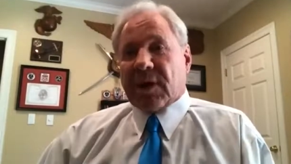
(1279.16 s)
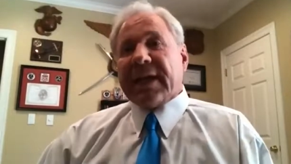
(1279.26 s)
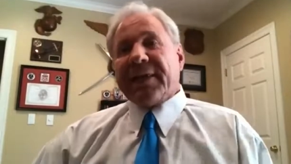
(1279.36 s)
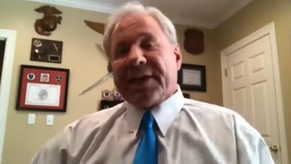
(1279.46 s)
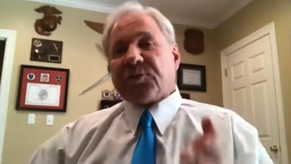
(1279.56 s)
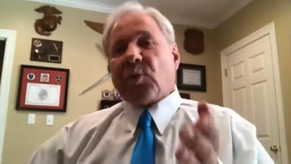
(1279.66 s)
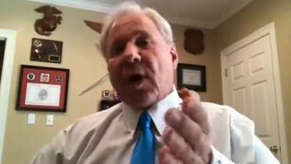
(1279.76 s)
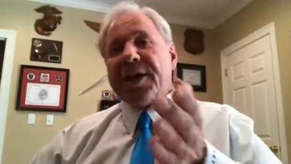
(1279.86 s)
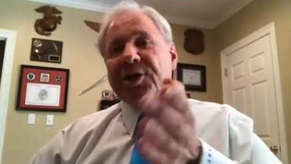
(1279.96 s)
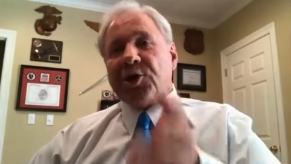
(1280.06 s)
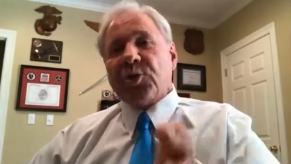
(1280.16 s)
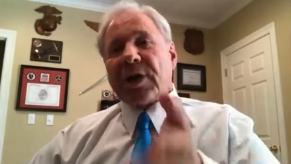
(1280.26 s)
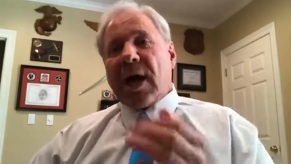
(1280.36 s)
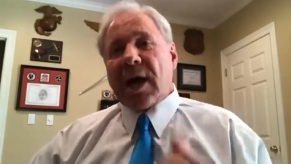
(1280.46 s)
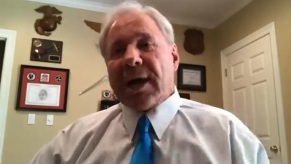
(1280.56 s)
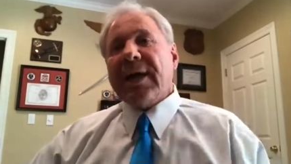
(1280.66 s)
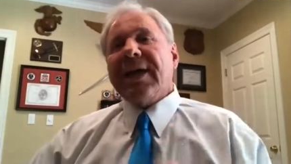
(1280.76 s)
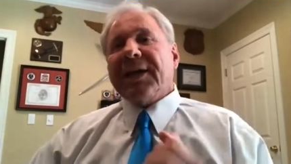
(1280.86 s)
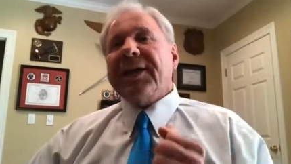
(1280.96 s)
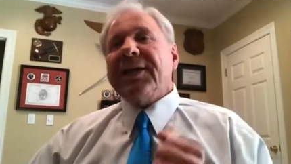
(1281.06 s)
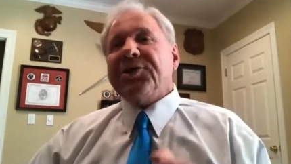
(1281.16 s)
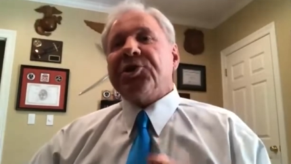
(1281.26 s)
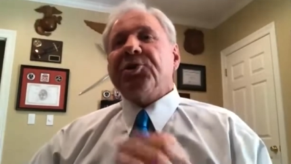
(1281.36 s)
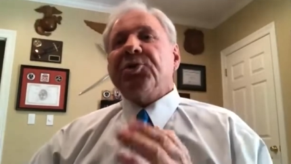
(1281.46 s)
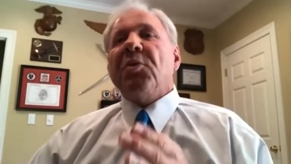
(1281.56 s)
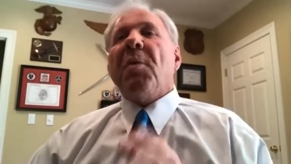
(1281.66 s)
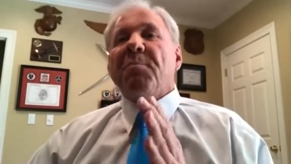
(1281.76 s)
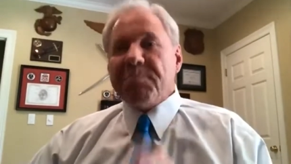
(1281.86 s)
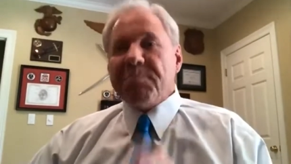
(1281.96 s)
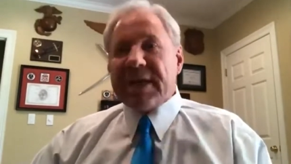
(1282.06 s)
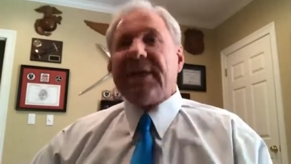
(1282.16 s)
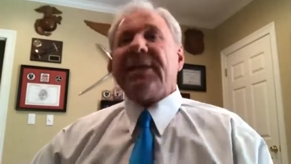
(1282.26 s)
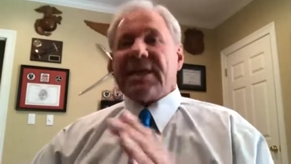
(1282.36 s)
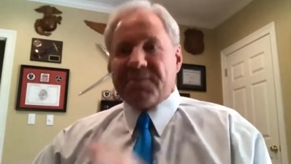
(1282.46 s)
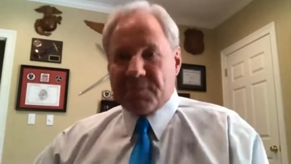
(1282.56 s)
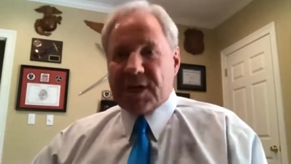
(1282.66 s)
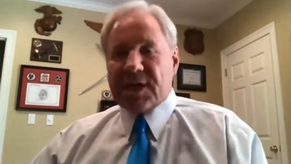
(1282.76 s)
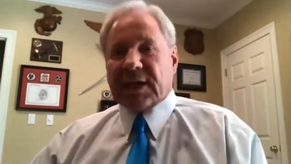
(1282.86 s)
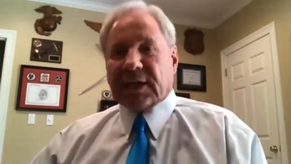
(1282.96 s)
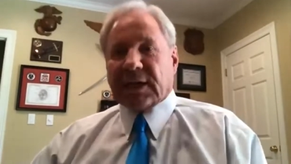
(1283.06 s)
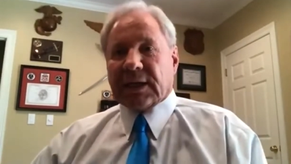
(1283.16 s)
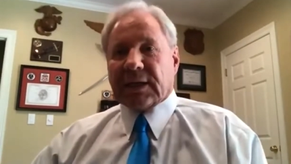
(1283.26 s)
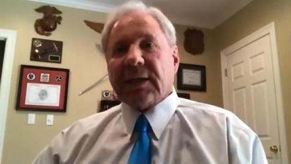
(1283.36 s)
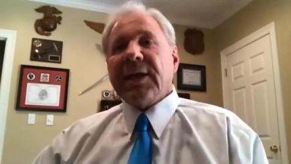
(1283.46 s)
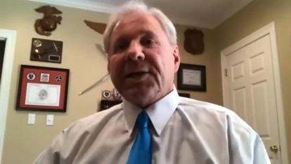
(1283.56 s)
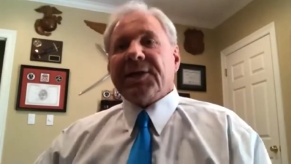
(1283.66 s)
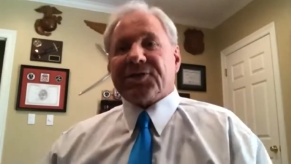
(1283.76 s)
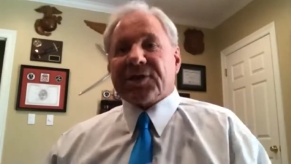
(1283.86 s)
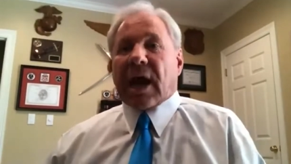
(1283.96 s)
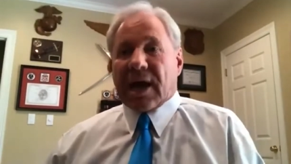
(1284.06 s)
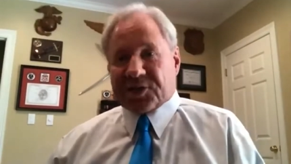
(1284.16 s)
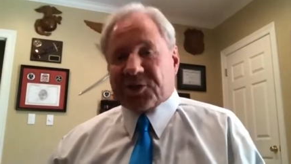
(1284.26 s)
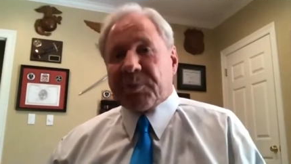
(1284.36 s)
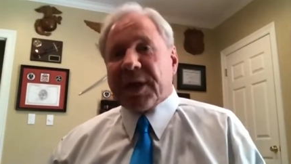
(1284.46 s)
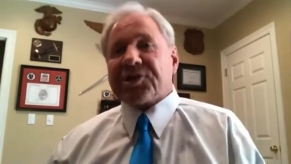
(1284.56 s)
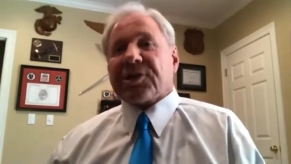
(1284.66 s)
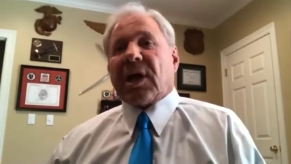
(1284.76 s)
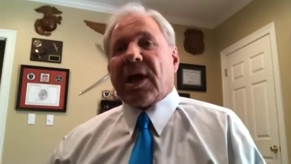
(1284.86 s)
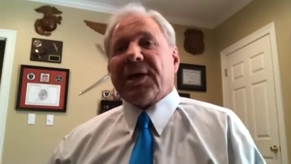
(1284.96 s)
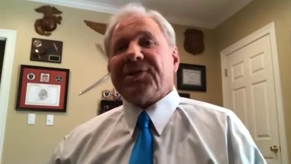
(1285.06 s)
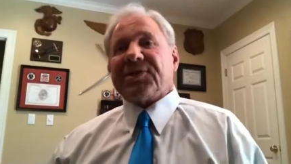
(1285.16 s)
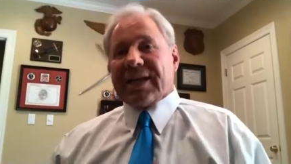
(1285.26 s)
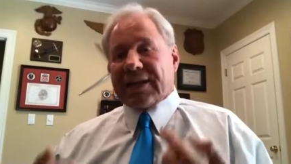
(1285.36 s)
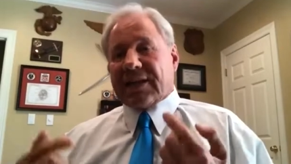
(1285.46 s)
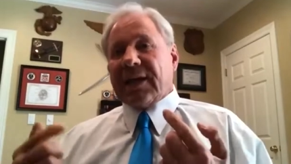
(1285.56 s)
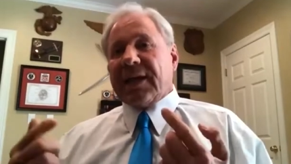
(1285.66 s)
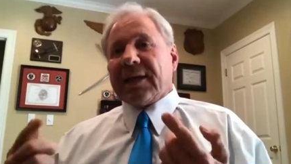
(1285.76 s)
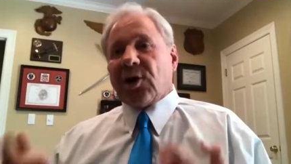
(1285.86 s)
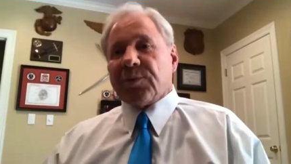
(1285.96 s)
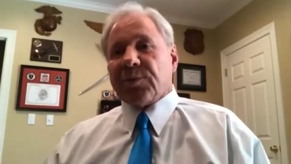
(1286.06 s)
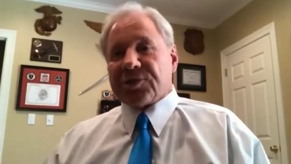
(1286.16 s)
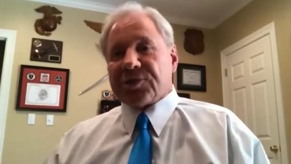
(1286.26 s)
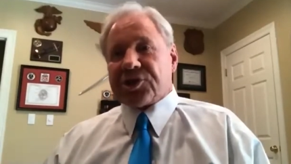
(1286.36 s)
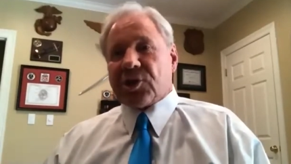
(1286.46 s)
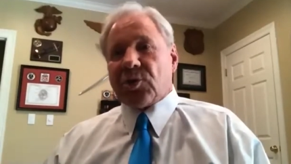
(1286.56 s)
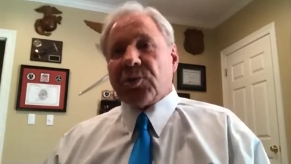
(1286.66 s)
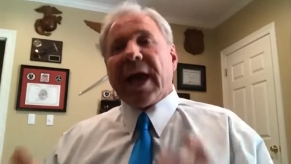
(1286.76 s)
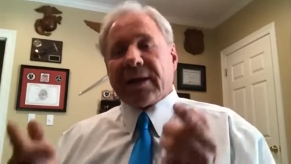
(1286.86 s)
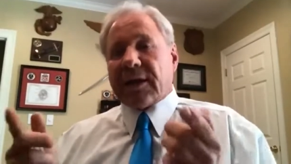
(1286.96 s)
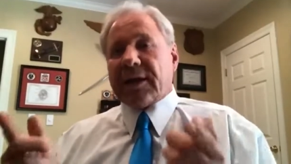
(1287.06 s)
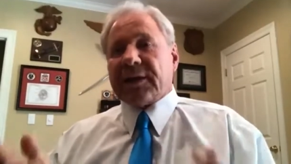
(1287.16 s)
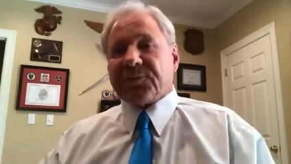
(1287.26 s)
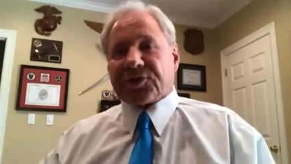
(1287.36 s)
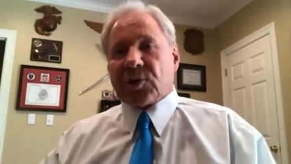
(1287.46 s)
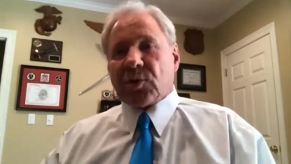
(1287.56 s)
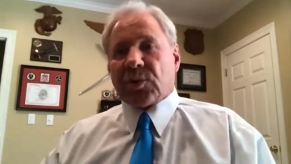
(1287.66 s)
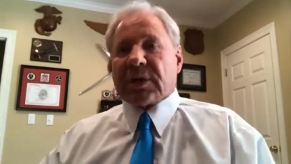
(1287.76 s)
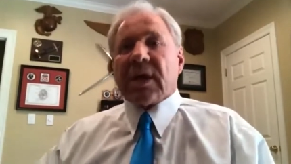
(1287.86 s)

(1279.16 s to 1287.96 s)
and that's why you and I need to meet immediately. You see, I specialize in getting homes shown and getting them sold